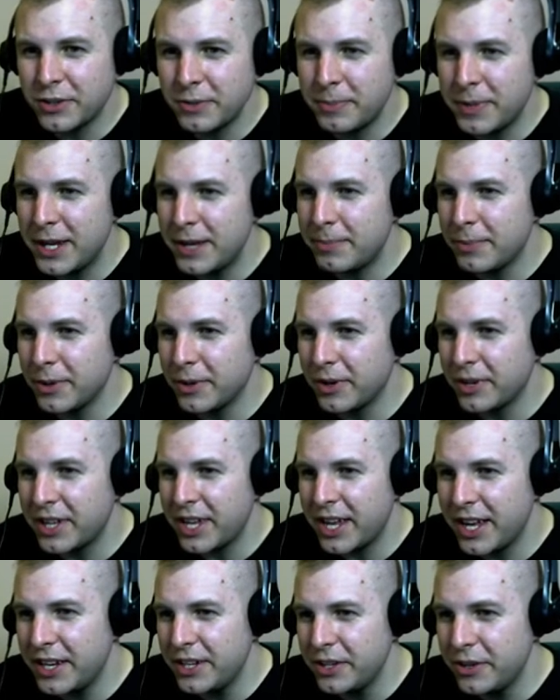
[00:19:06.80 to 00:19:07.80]
people
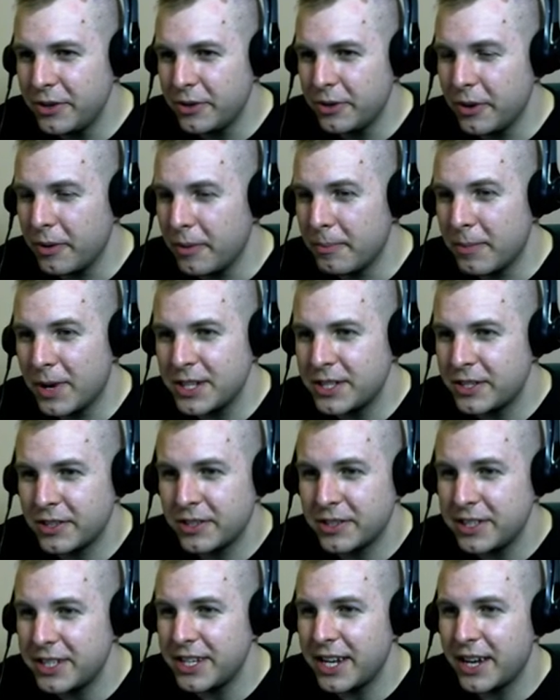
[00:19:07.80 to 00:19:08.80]
can you muster
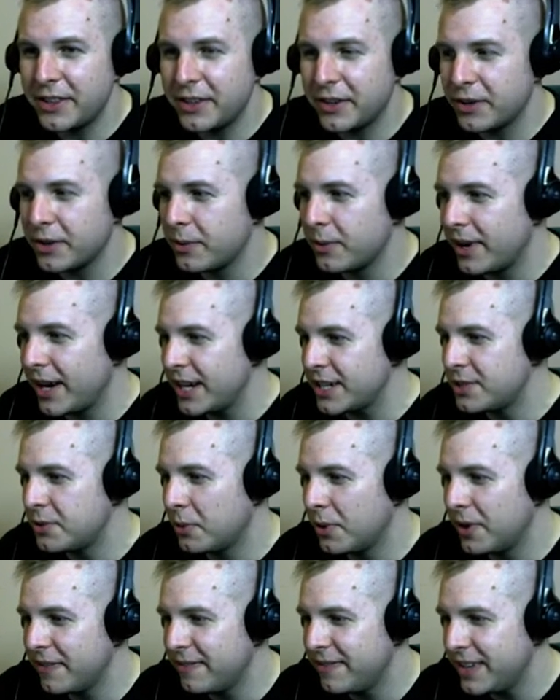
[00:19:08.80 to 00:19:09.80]
together to watch
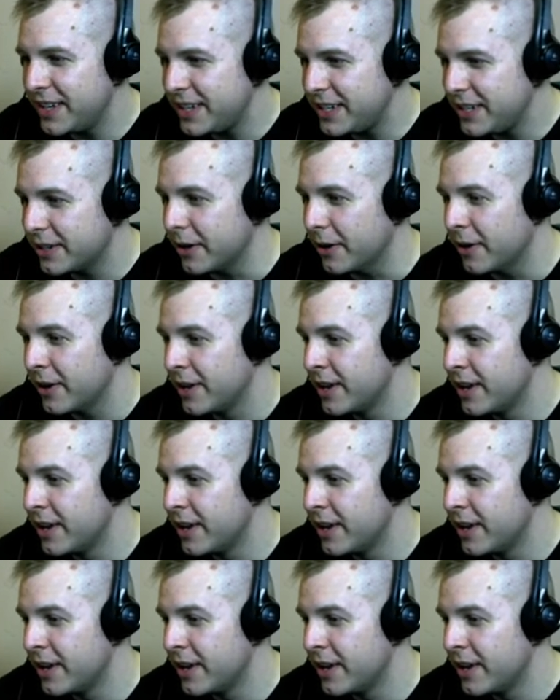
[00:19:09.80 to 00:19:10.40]
one video?